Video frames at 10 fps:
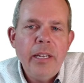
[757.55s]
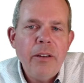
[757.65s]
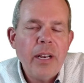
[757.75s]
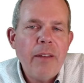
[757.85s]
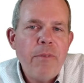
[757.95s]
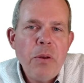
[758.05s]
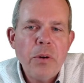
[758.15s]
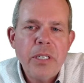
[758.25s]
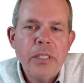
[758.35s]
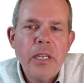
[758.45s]
You're going to have
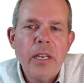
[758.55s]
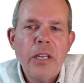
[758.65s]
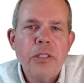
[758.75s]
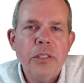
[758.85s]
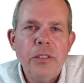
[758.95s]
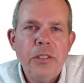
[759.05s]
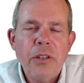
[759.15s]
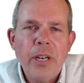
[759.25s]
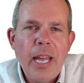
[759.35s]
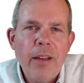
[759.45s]
fewer disconnections. You're
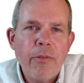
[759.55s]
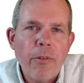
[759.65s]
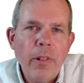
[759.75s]
going to have